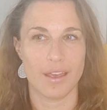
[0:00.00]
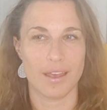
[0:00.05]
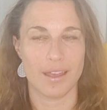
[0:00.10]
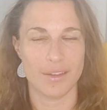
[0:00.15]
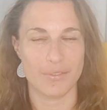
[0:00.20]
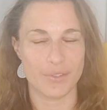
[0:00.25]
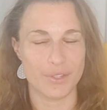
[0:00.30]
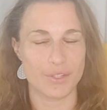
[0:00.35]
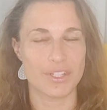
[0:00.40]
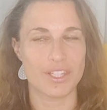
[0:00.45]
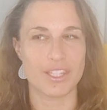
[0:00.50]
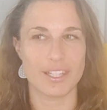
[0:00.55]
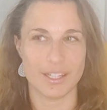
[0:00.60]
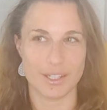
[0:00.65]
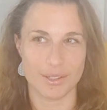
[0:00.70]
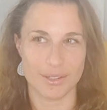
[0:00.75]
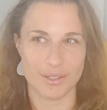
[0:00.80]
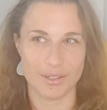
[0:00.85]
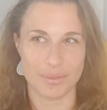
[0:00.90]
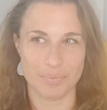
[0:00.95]
if you're
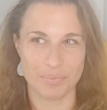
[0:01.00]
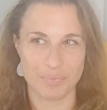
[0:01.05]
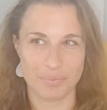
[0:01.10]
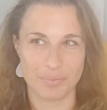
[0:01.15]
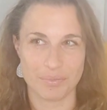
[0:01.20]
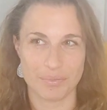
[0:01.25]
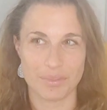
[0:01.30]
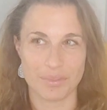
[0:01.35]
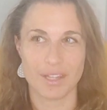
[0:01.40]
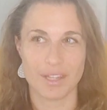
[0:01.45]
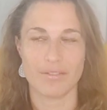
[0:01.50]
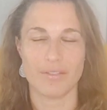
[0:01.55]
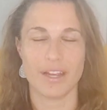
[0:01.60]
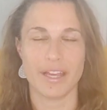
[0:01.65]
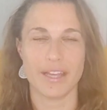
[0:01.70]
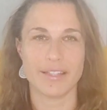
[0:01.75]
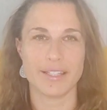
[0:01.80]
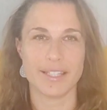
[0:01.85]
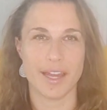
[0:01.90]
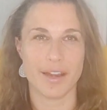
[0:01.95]
single right?